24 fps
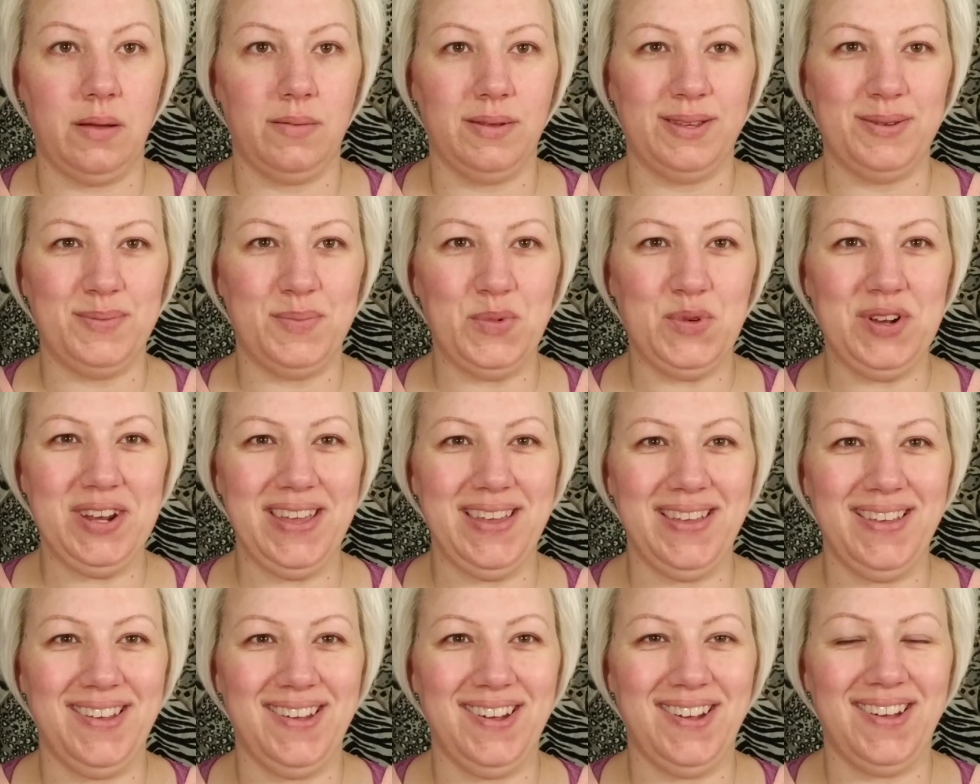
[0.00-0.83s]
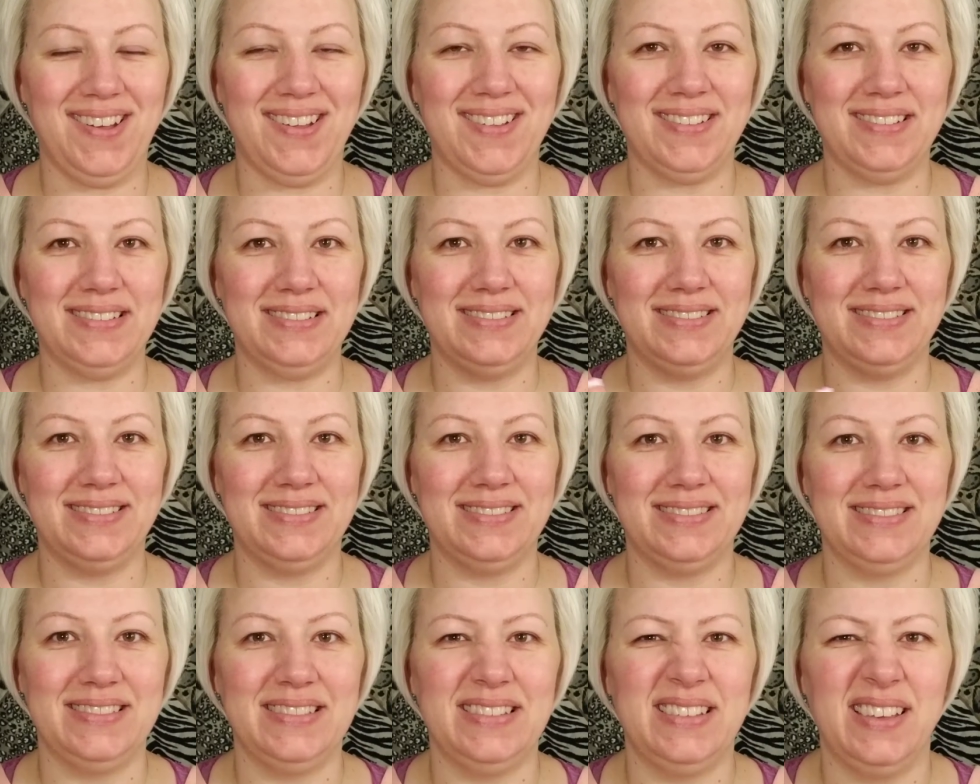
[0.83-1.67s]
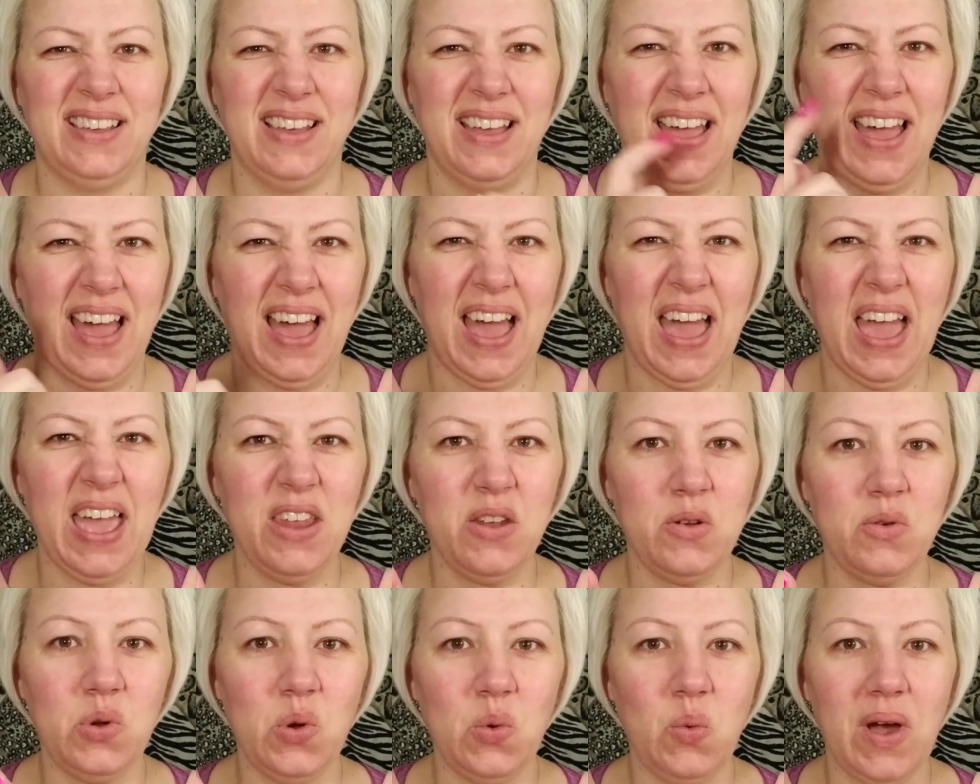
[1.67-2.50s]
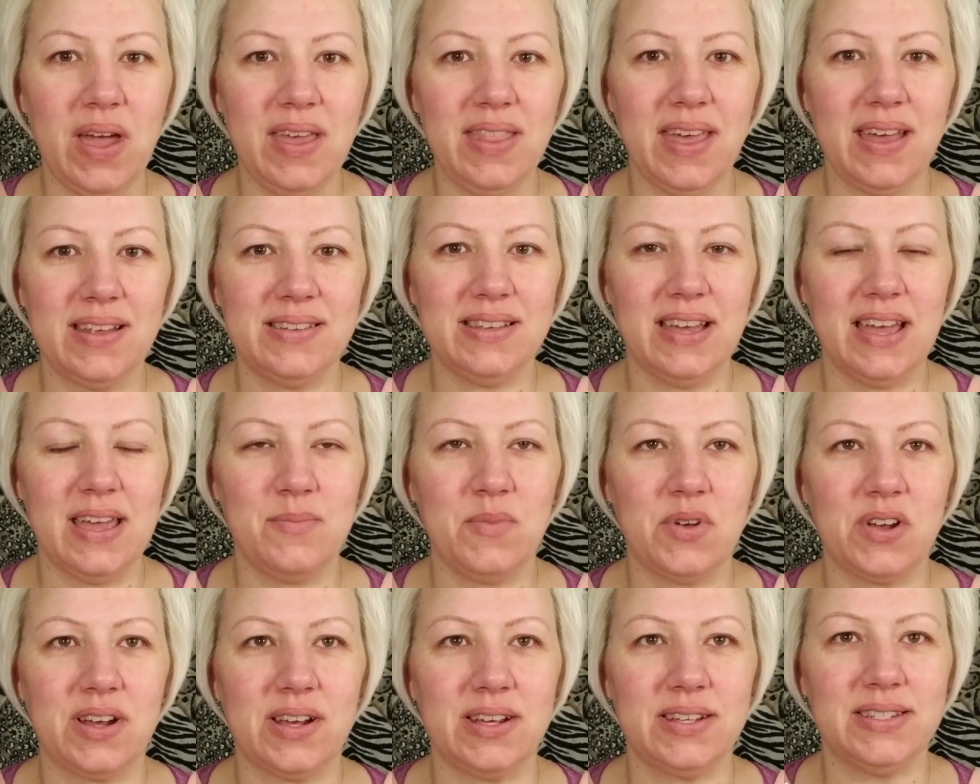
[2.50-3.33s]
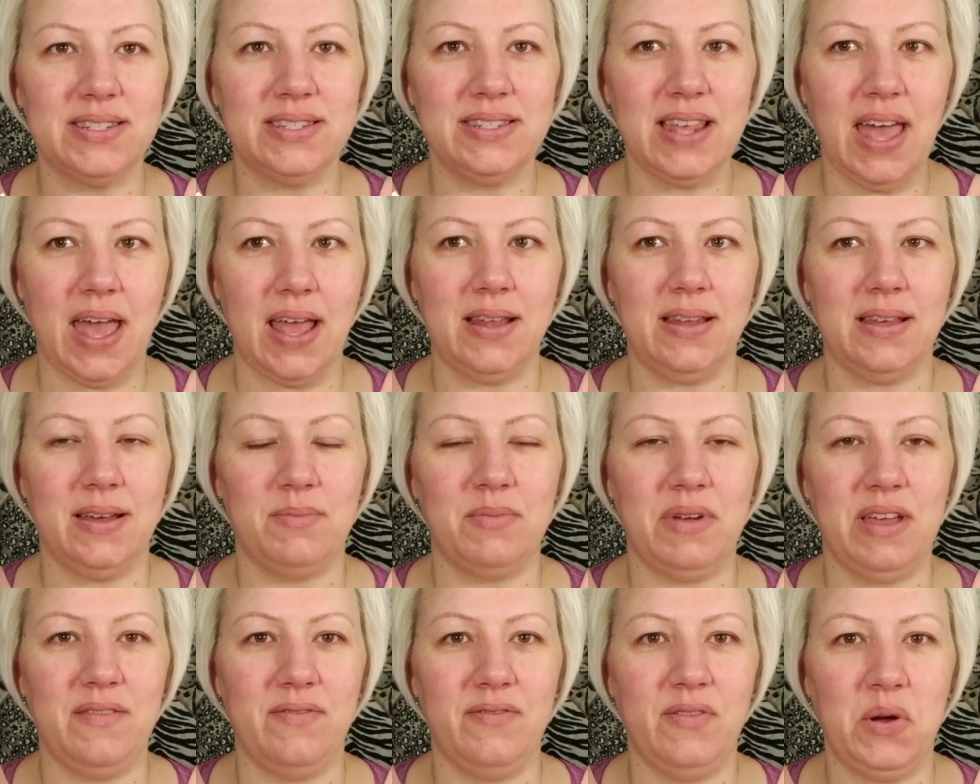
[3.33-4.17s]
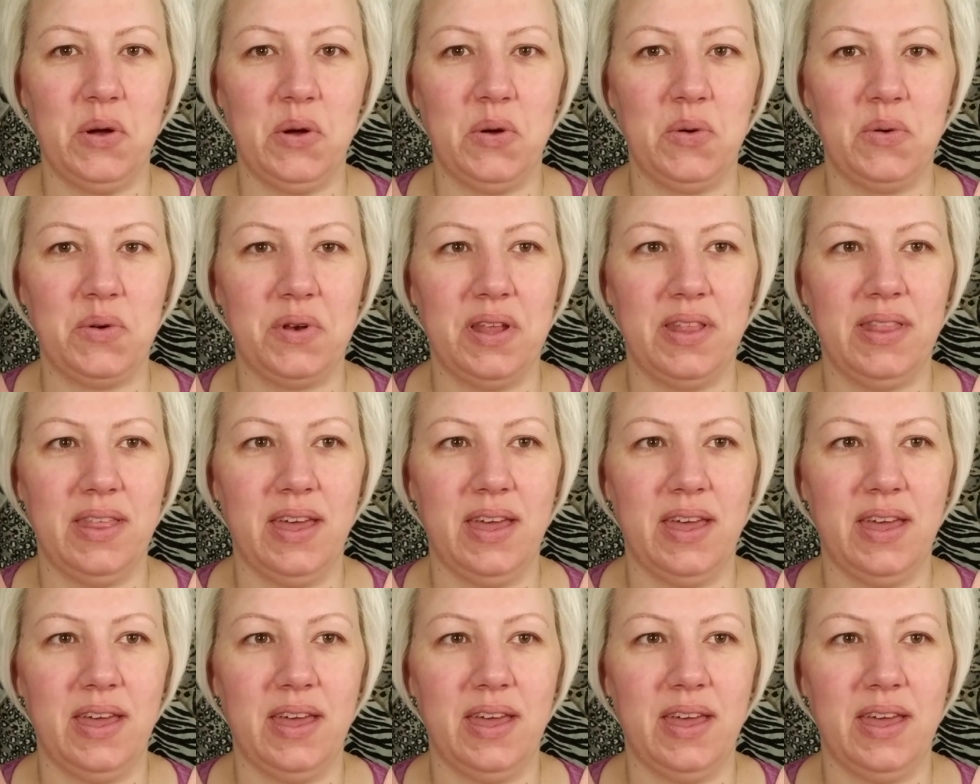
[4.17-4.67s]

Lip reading: Good morning, y'all. I don't know why that timer is set on my phone.